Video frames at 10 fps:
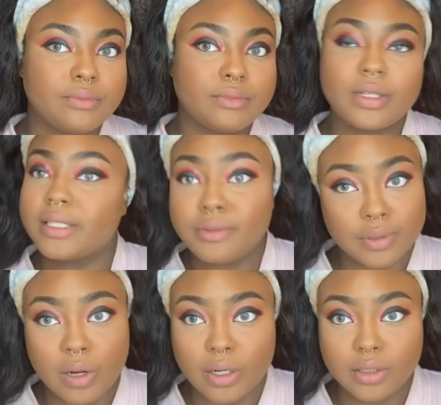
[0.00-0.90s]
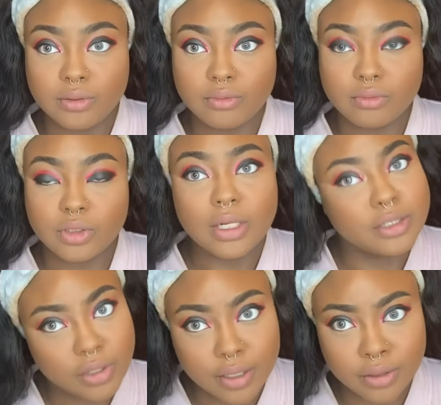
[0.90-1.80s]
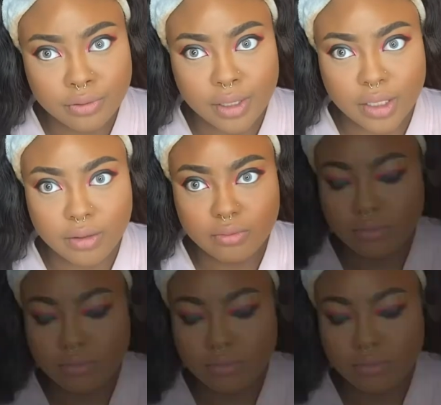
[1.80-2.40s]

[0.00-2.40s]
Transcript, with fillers: because it was hard. Trying to talk and do that.